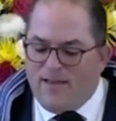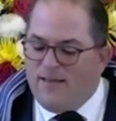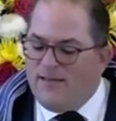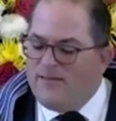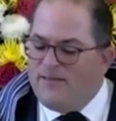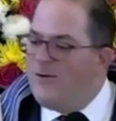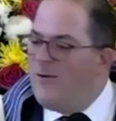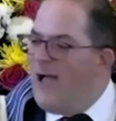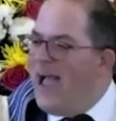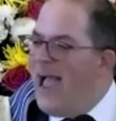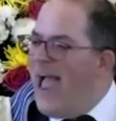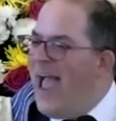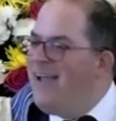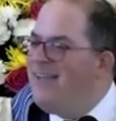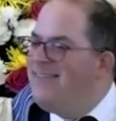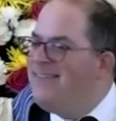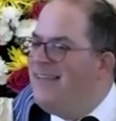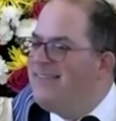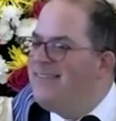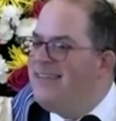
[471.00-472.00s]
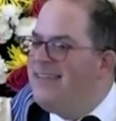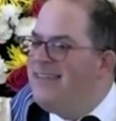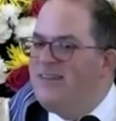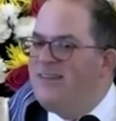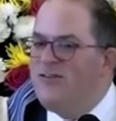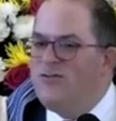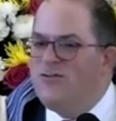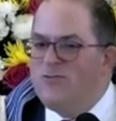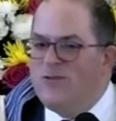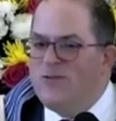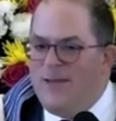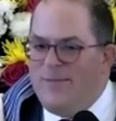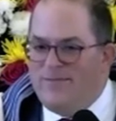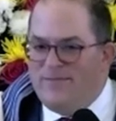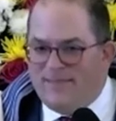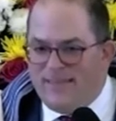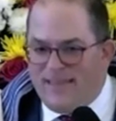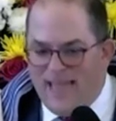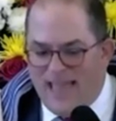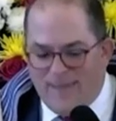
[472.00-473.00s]
So accessing the
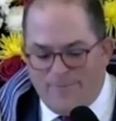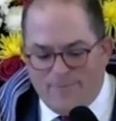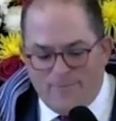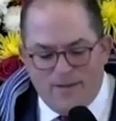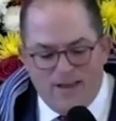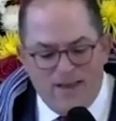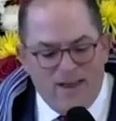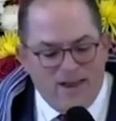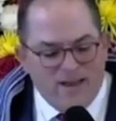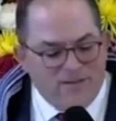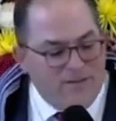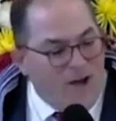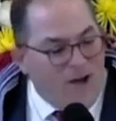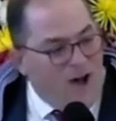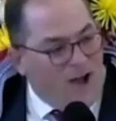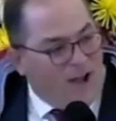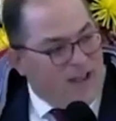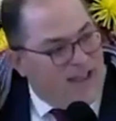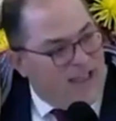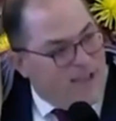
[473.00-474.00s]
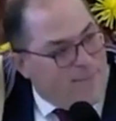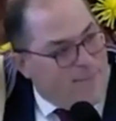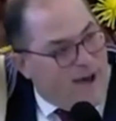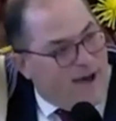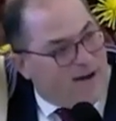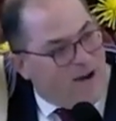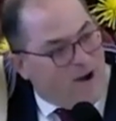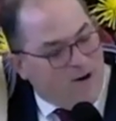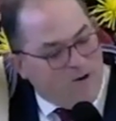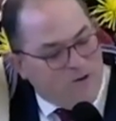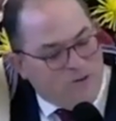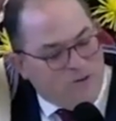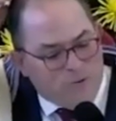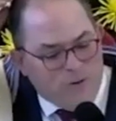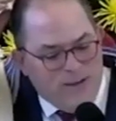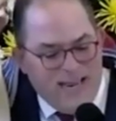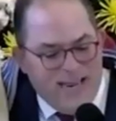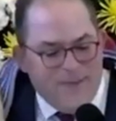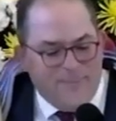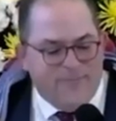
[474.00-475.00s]
dreamscape, talking about our
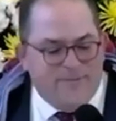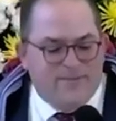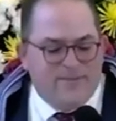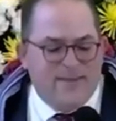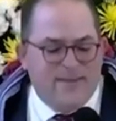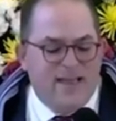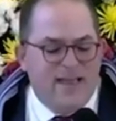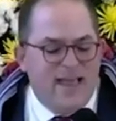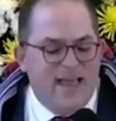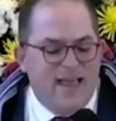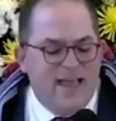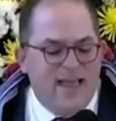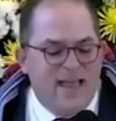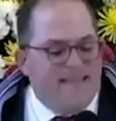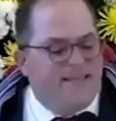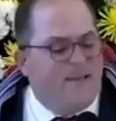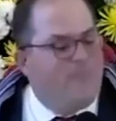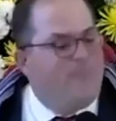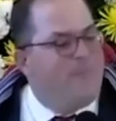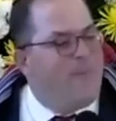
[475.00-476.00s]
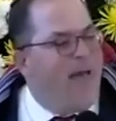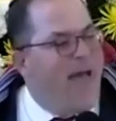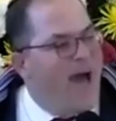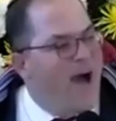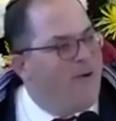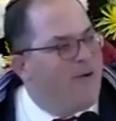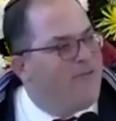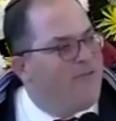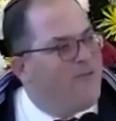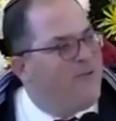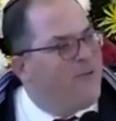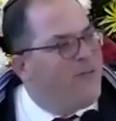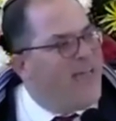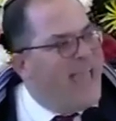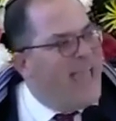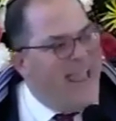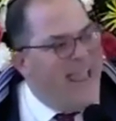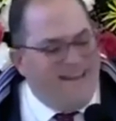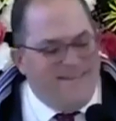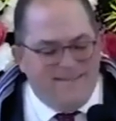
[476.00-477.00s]
dreams, is a powerful
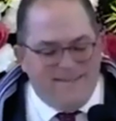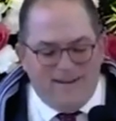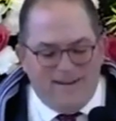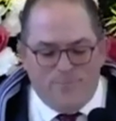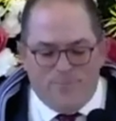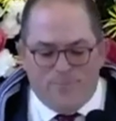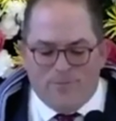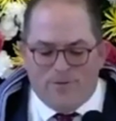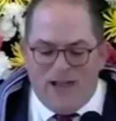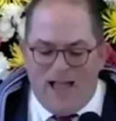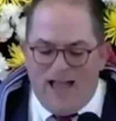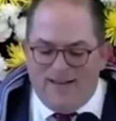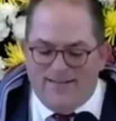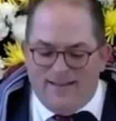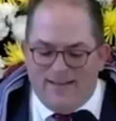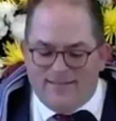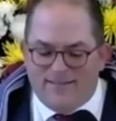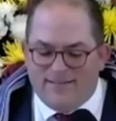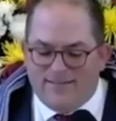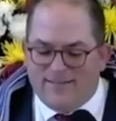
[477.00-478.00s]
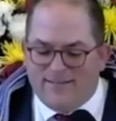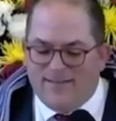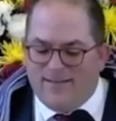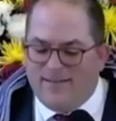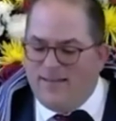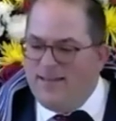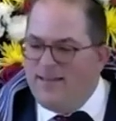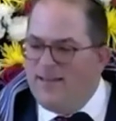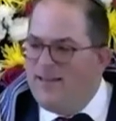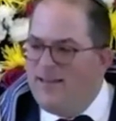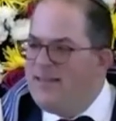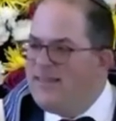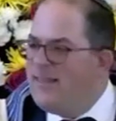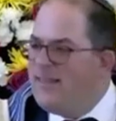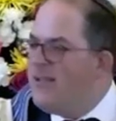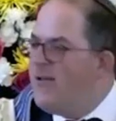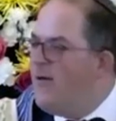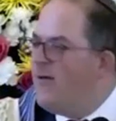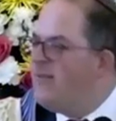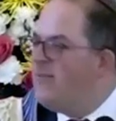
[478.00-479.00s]
ancient practice
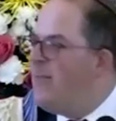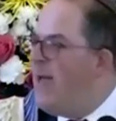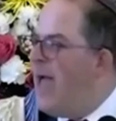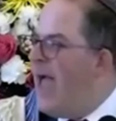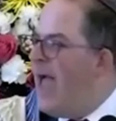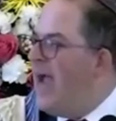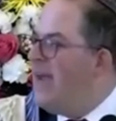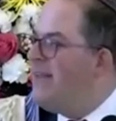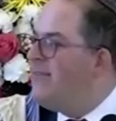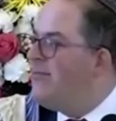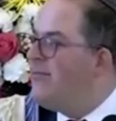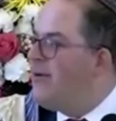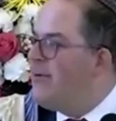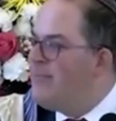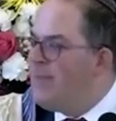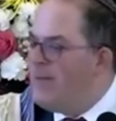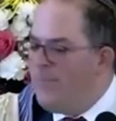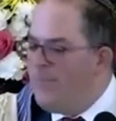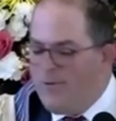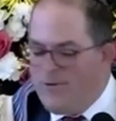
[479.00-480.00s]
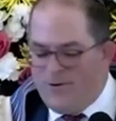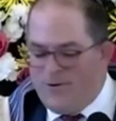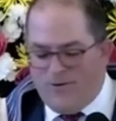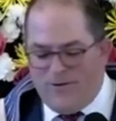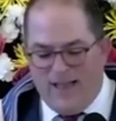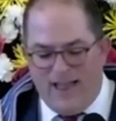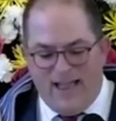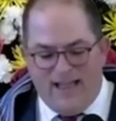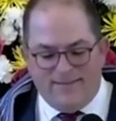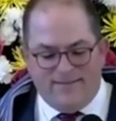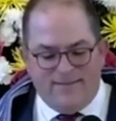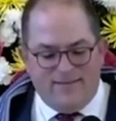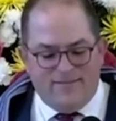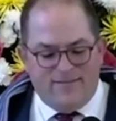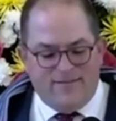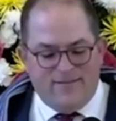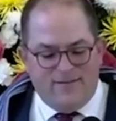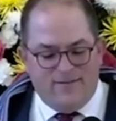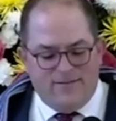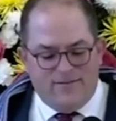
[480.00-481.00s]
that goes back to our biblical
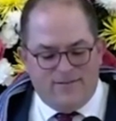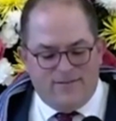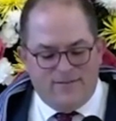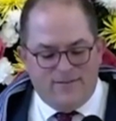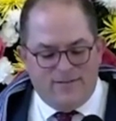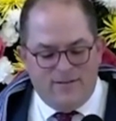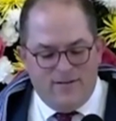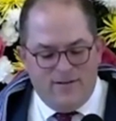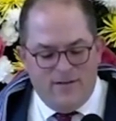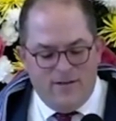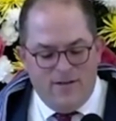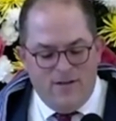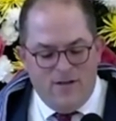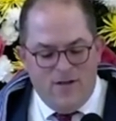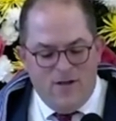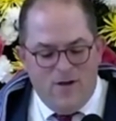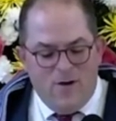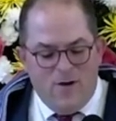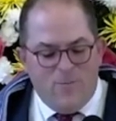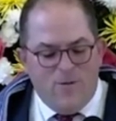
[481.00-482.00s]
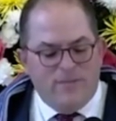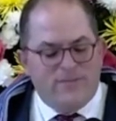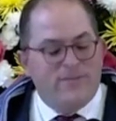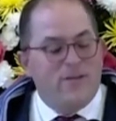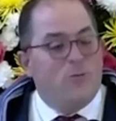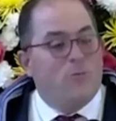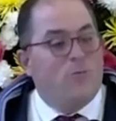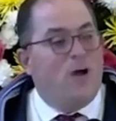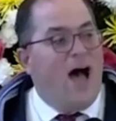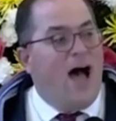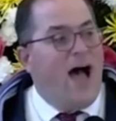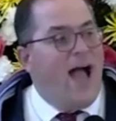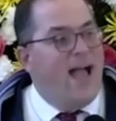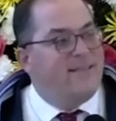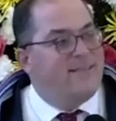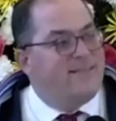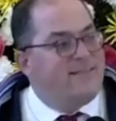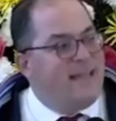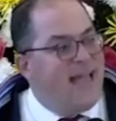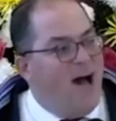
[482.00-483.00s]
ancestors. With the
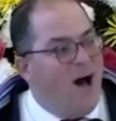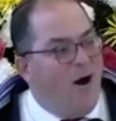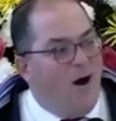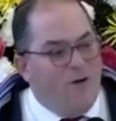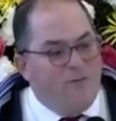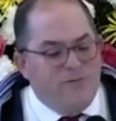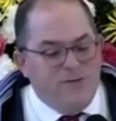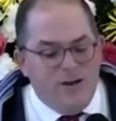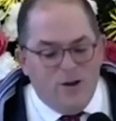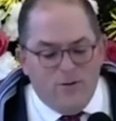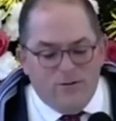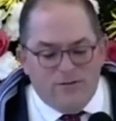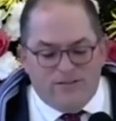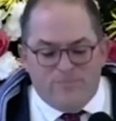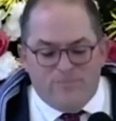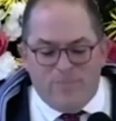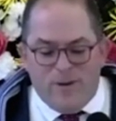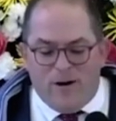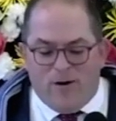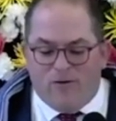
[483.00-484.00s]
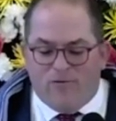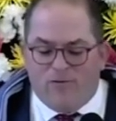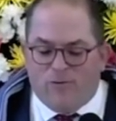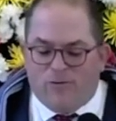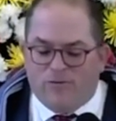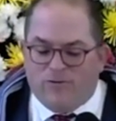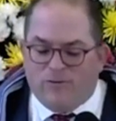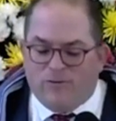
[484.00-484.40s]
rise now of new spiritual